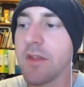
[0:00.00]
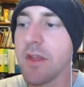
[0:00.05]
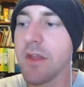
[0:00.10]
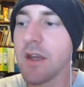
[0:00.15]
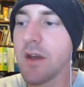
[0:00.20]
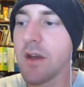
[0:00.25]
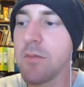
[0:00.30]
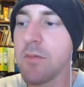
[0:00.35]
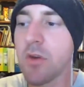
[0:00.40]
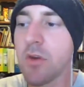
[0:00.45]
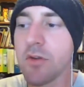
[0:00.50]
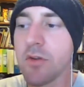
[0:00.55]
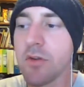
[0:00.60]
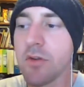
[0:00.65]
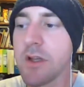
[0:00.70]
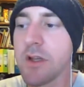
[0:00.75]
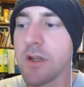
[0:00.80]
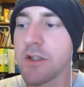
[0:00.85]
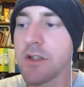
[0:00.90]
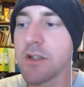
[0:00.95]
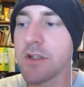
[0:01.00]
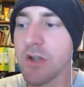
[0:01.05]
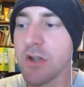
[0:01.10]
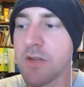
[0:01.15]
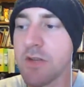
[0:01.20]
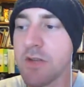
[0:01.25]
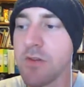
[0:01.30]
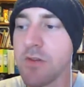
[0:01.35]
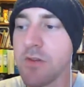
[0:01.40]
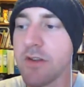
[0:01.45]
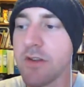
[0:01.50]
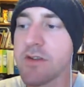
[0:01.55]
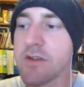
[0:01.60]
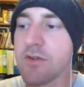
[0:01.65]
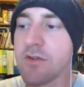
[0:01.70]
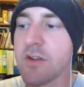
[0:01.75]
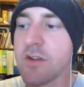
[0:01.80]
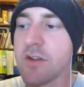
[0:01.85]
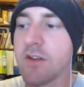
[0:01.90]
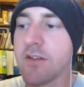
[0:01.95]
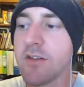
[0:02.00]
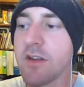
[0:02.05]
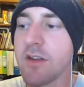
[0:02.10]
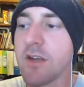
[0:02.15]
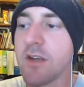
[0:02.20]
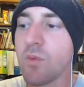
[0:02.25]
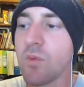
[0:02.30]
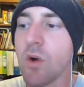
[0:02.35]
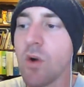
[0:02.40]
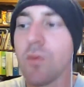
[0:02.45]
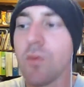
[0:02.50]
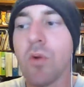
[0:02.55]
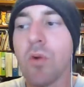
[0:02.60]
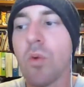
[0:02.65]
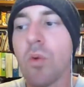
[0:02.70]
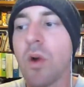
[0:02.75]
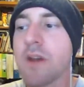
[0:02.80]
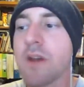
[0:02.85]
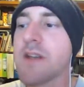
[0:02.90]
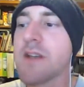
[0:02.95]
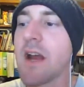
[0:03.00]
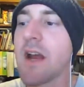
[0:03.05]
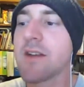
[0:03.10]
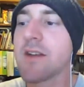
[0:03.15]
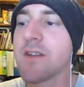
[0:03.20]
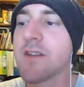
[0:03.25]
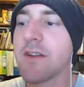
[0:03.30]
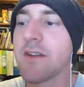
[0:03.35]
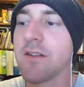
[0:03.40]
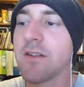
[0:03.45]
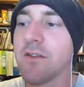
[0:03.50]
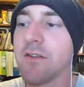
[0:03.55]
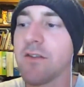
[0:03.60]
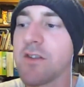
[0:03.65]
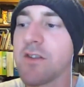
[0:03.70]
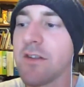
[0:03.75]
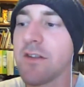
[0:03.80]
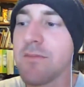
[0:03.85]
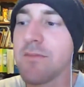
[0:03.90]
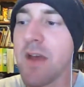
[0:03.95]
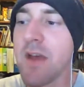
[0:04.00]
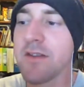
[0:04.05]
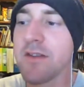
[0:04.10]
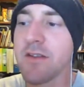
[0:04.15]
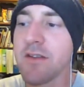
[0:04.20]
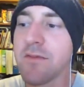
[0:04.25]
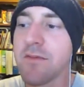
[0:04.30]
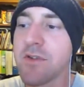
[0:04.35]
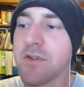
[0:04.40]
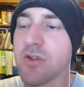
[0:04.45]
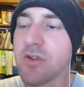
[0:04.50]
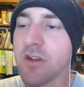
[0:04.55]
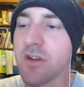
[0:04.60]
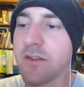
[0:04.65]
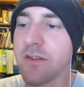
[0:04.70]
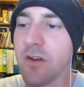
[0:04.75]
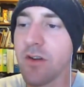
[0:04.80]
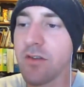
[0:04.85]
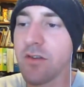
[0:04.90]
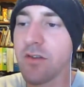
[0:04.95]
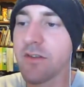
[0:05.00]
modern military, but still using World War One tactics of just mass infantry assaults.